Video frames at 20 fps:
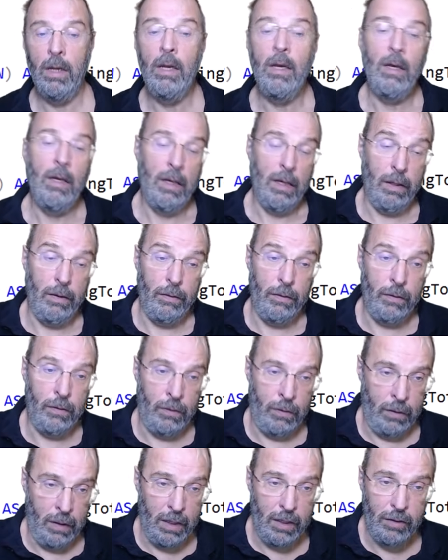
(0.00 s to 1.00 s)

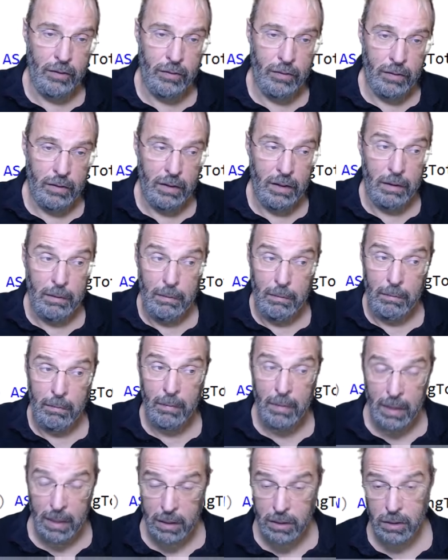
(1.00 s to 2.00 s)
And that
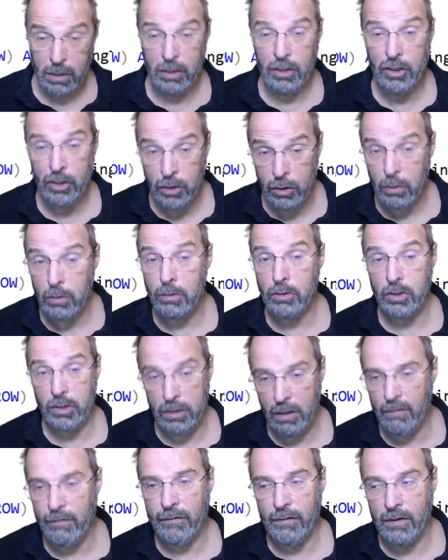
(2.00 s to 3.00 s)
makes a huge
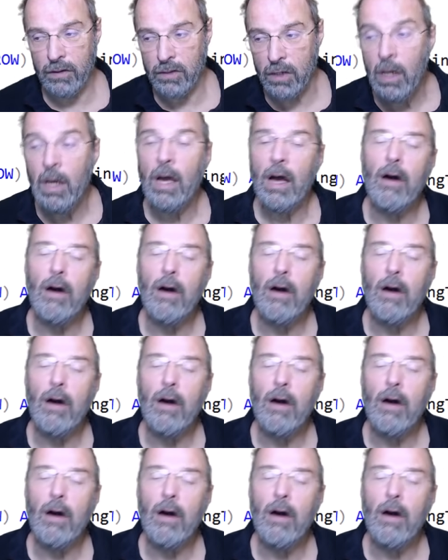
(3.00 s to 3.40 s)
difference.